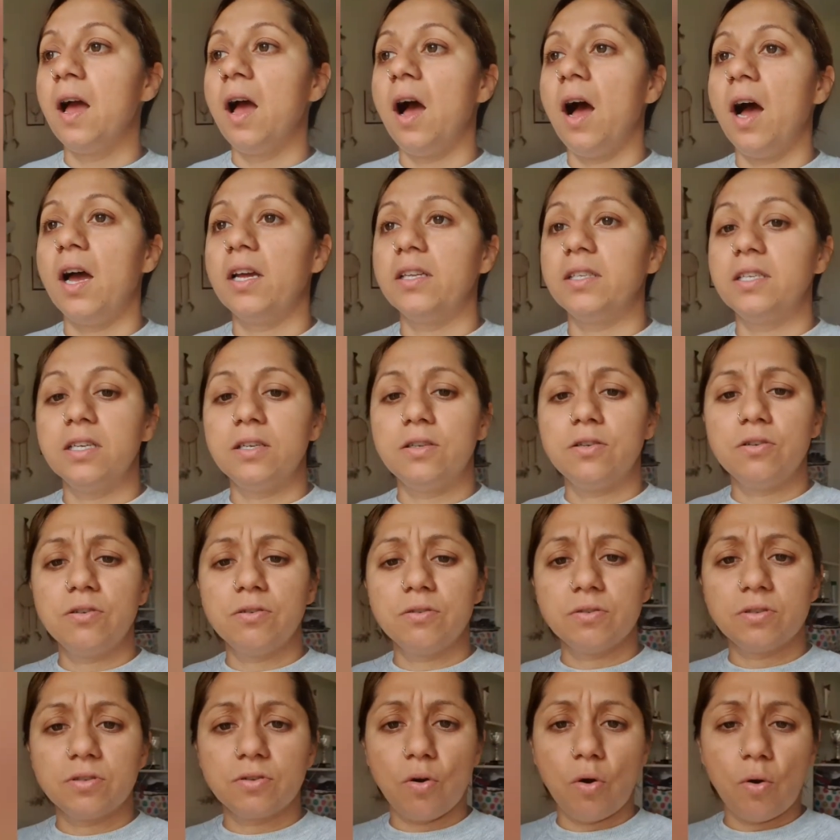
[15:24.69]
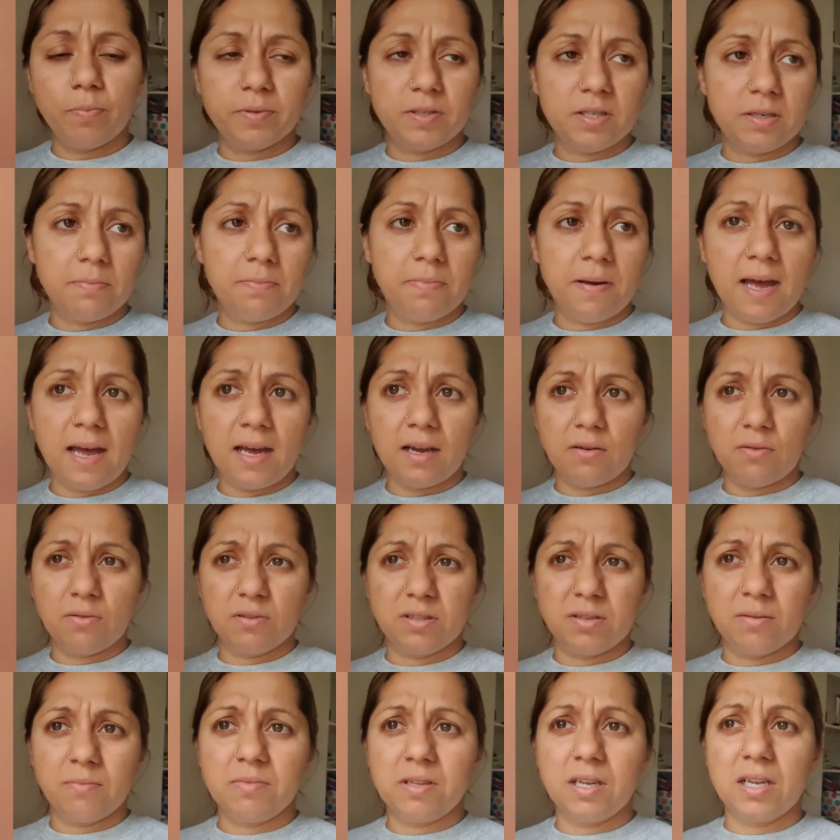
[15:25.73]
I did use OptiBac or
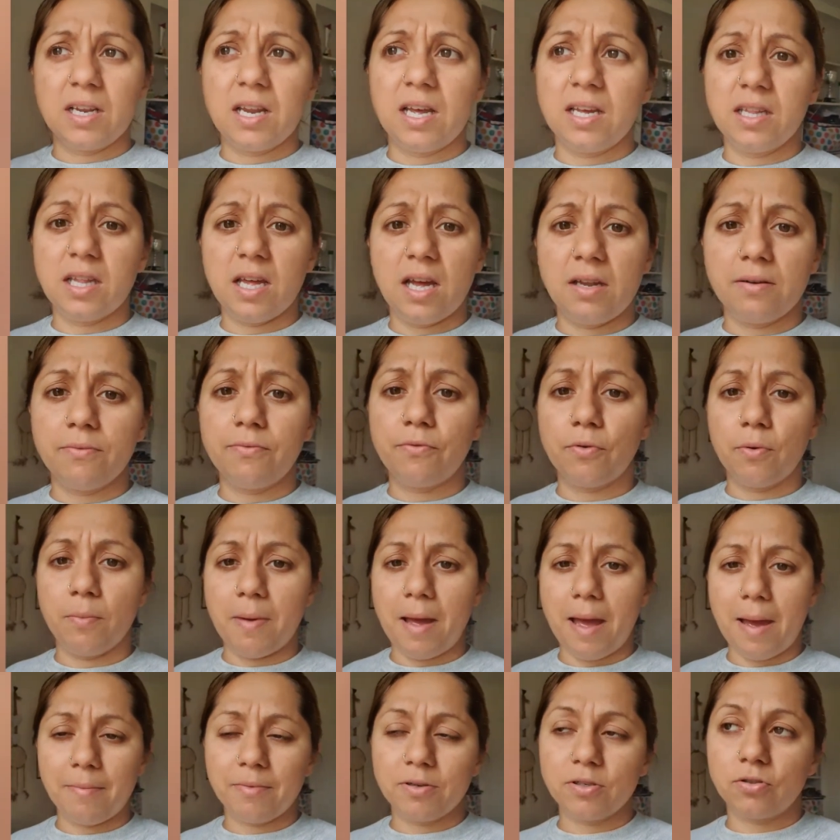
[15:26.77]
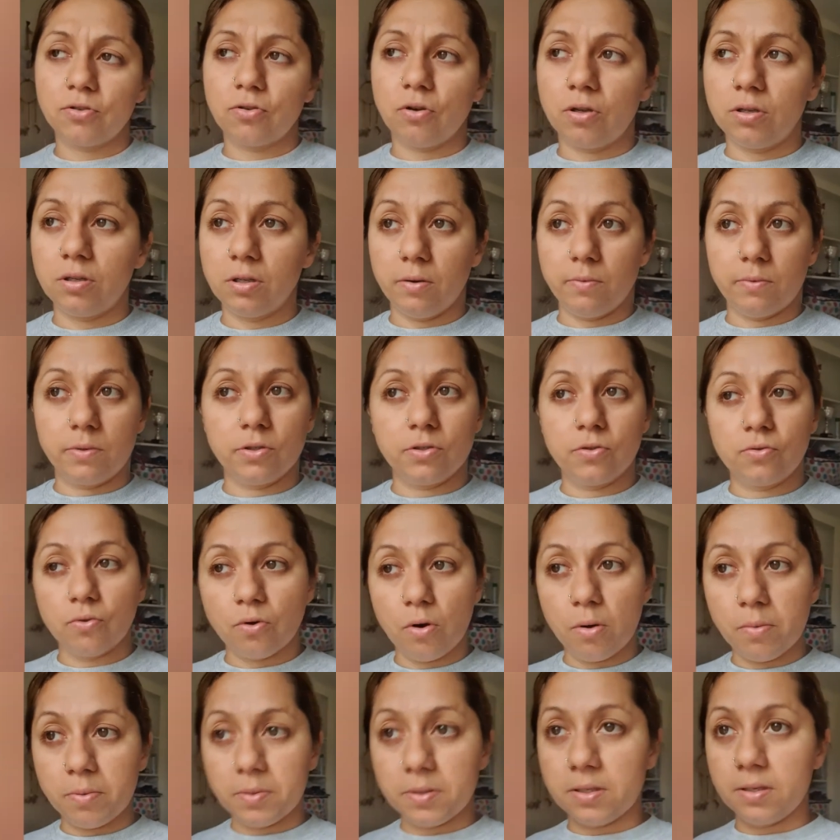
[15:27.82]
something like that from Amazon. There were
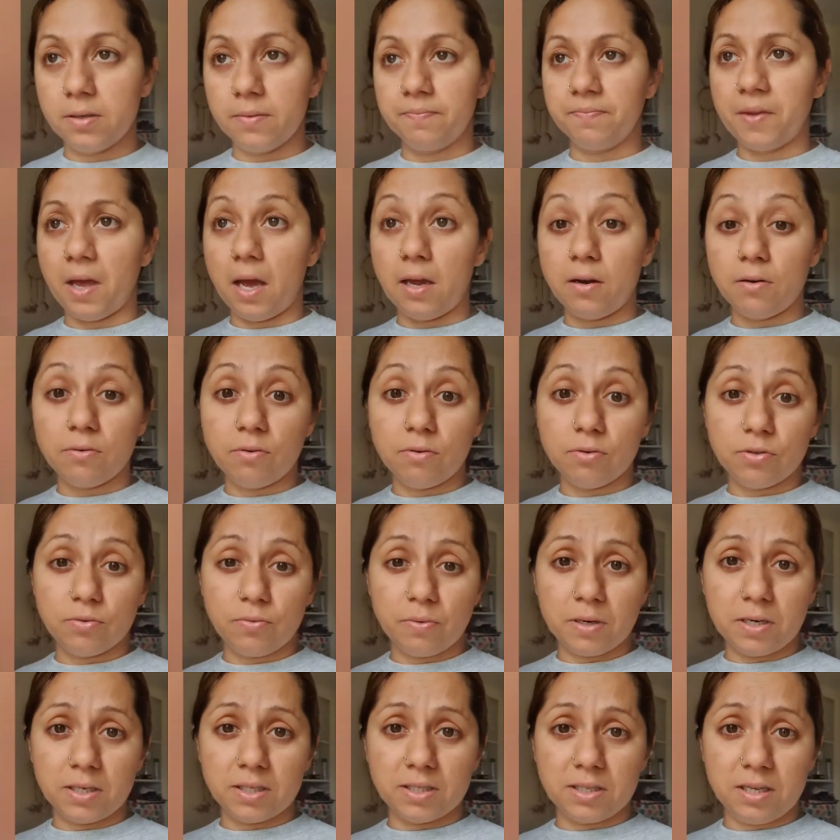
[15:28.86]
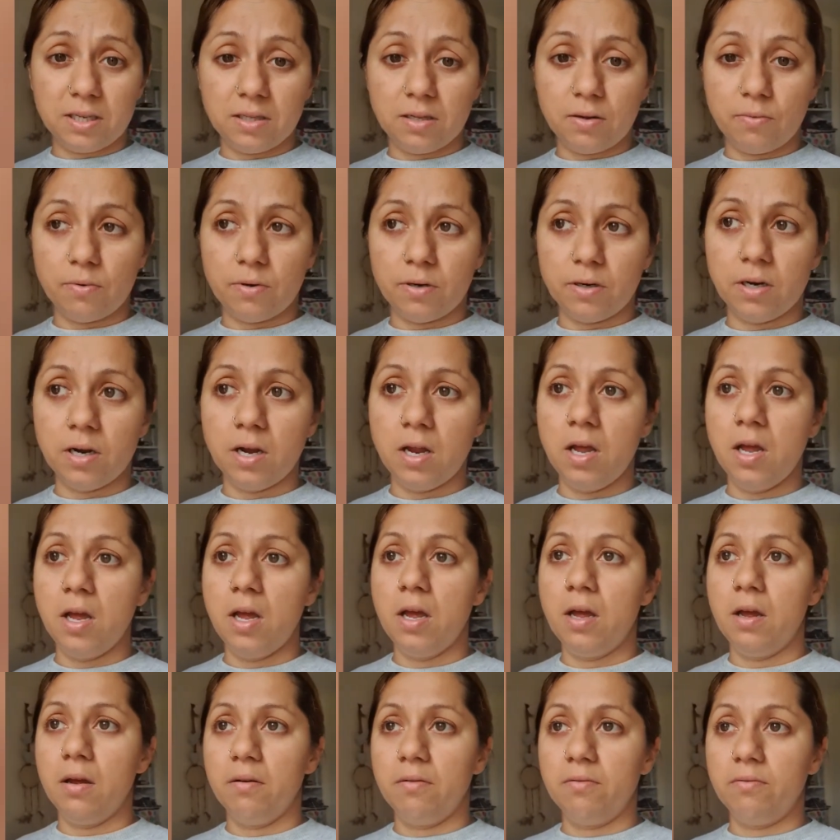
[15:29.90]
drops. I don't know to what extent they were
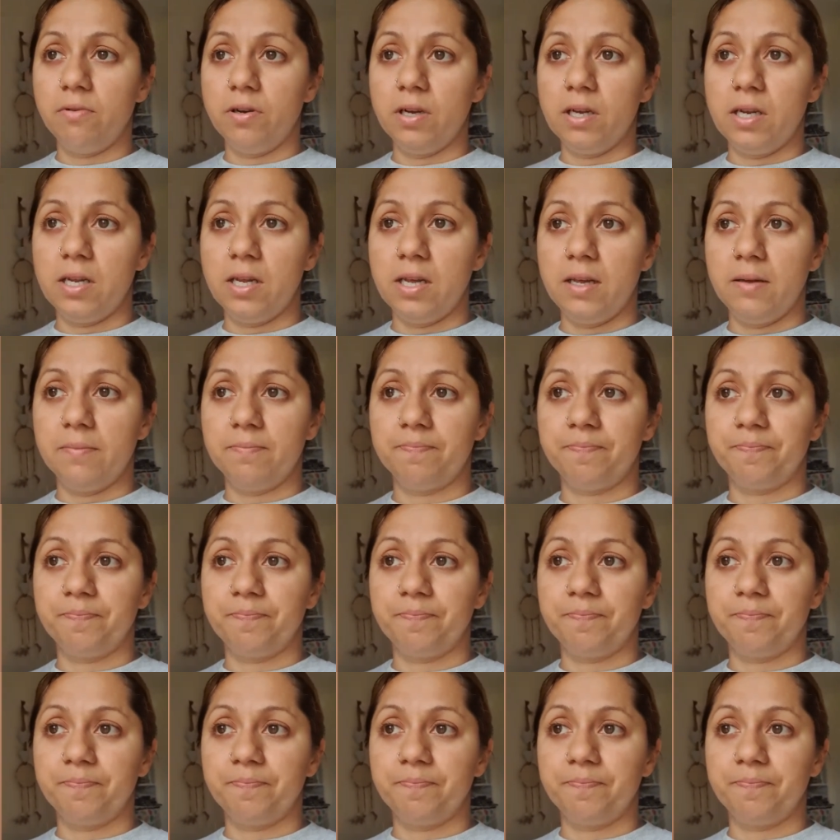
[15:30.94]
really